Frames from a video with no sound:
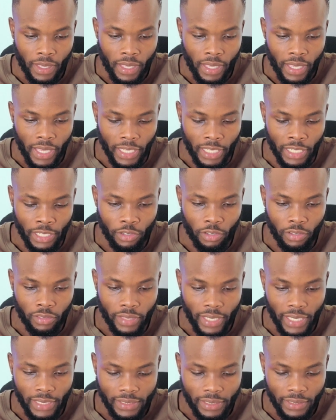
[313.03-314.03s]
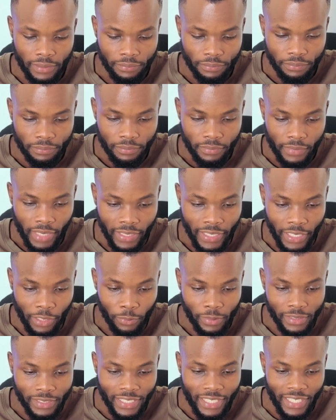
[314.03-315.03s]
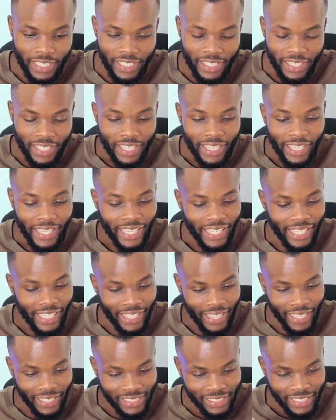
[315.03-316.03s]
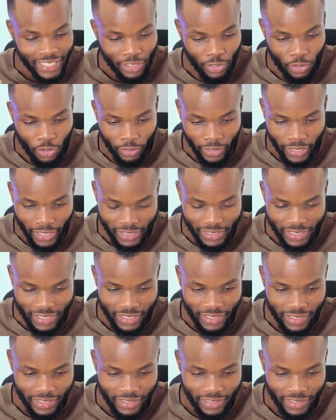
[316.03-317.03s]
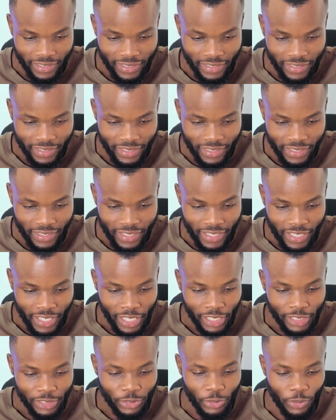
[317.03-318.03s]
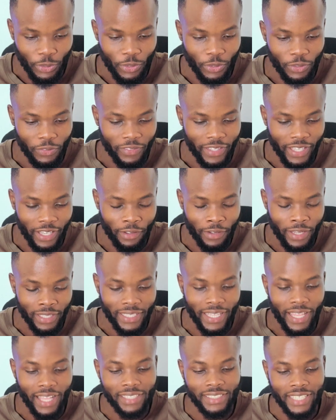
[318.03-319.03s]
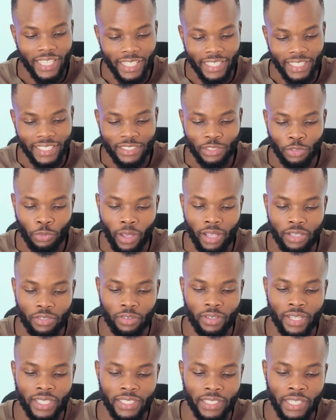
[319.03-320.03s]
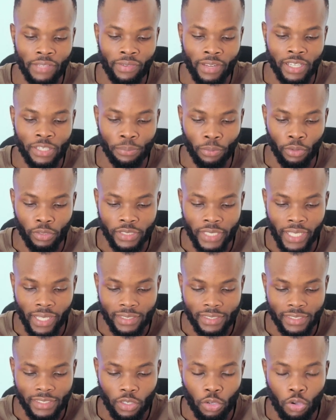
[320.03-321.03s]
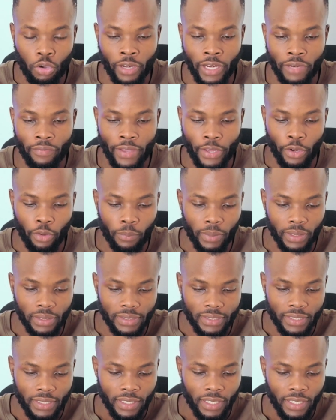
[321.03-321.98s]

I click on that, and then we see that is incorrect. So the correct answer is to isolate different projects or environments.